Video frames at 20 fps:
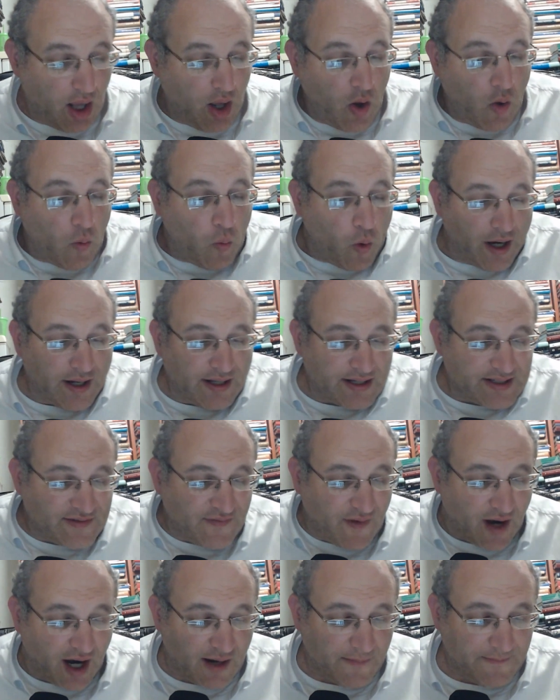one of the
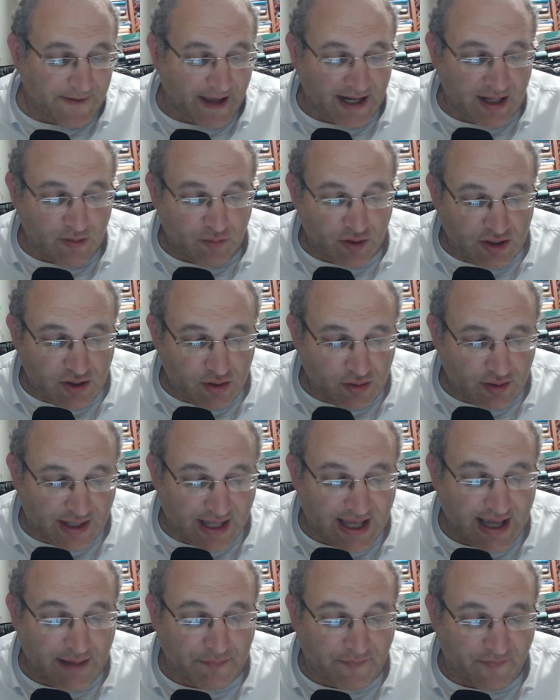Sforim that he would
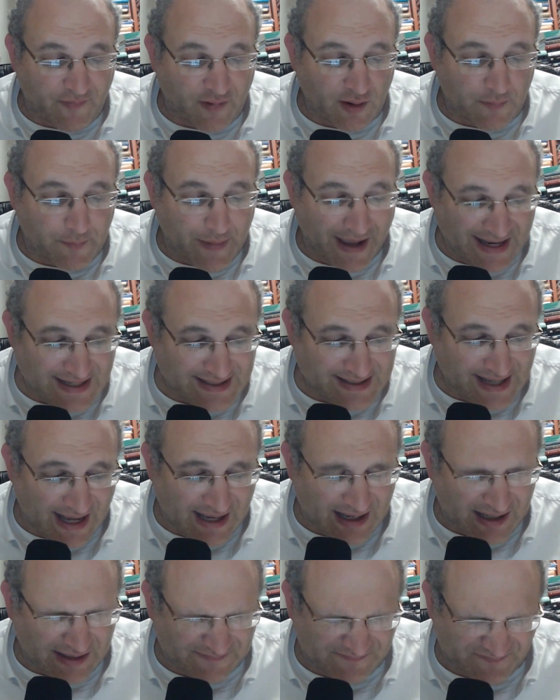keep for
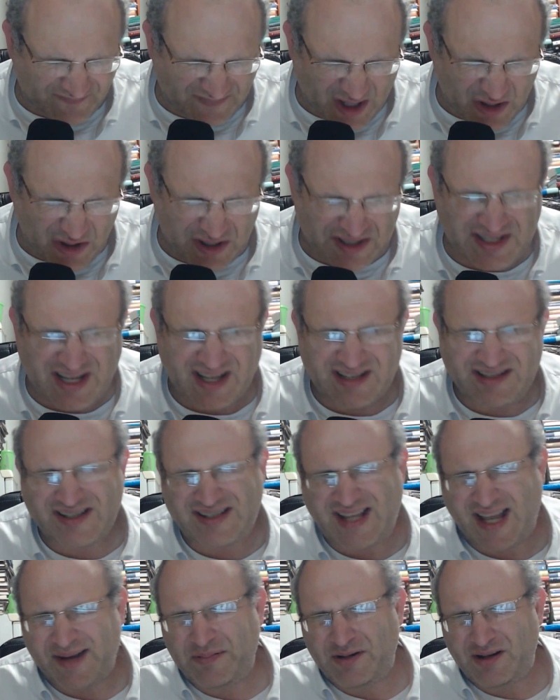Pesach, because the
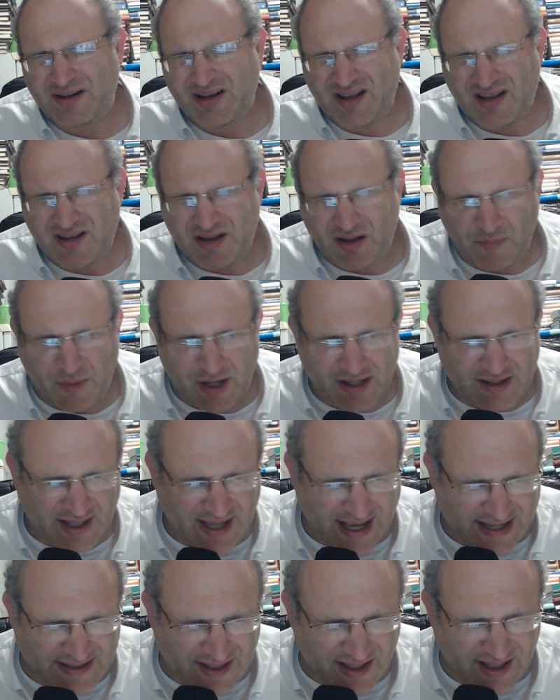Steipler, the
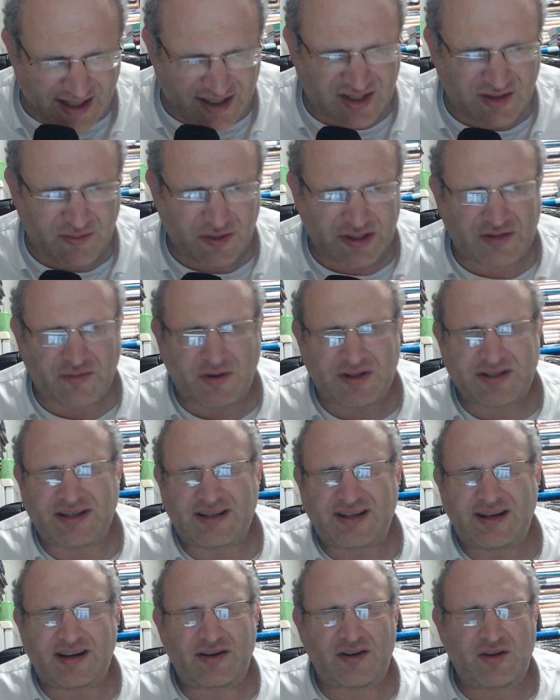Chazon Ish, which
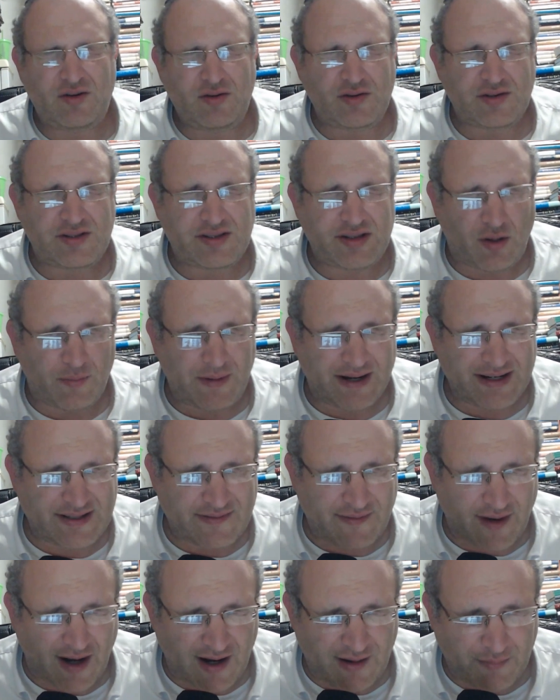didn't use so many
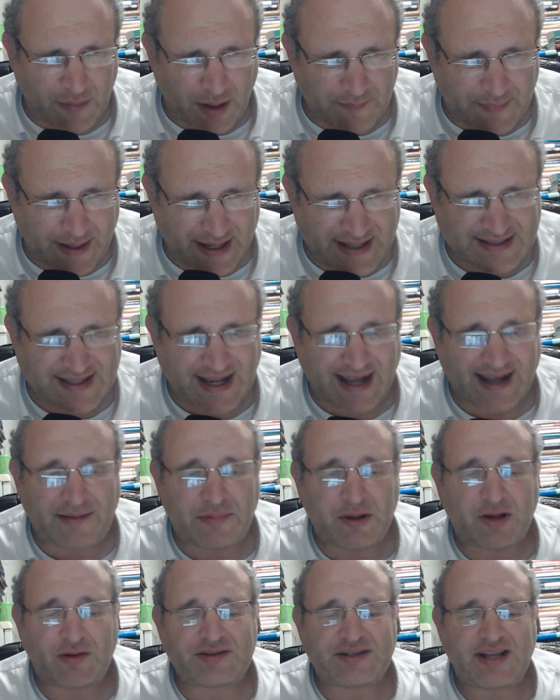Sforim on Pesach,
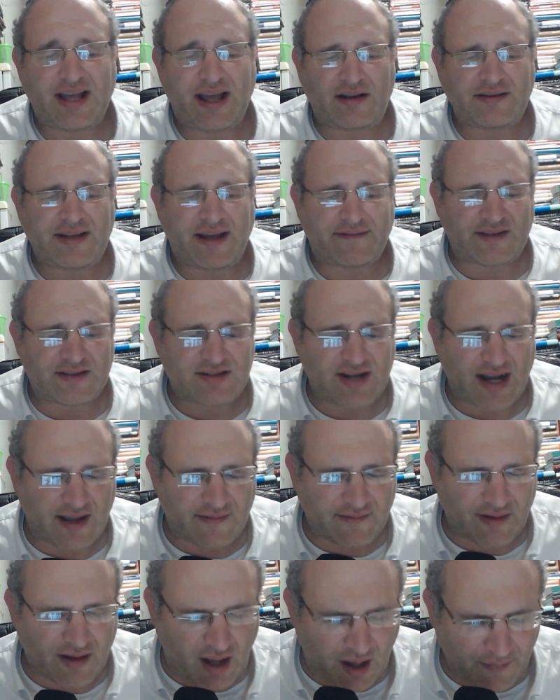because he held you have to check
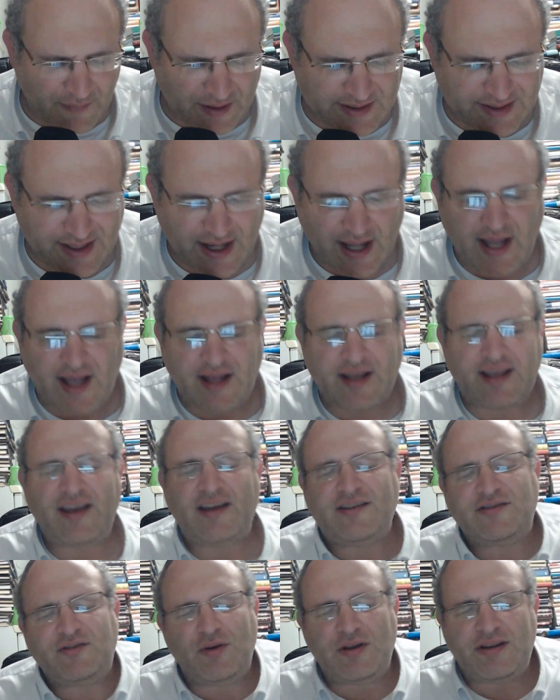if a chametz. Ki
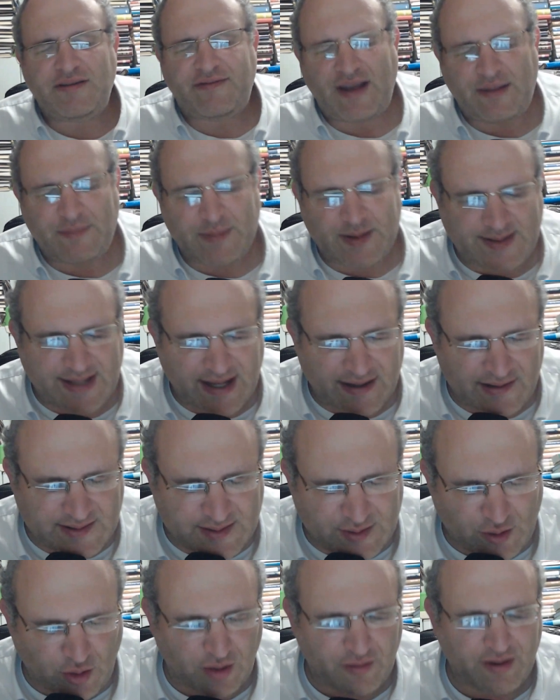Yadua, the famous
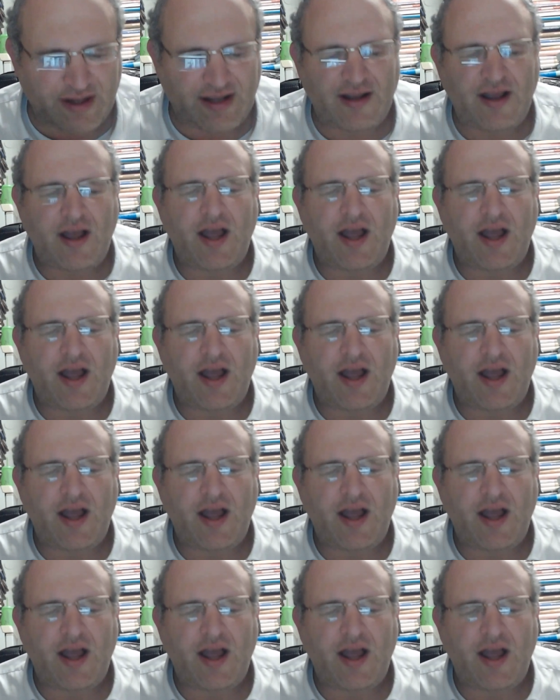story